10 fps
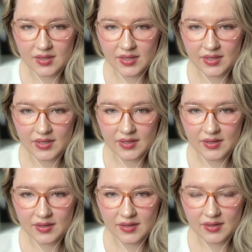
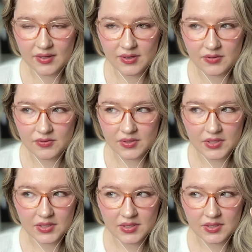like
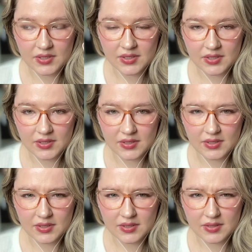100
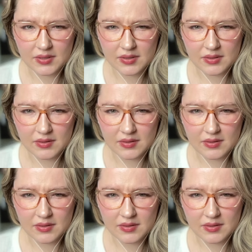and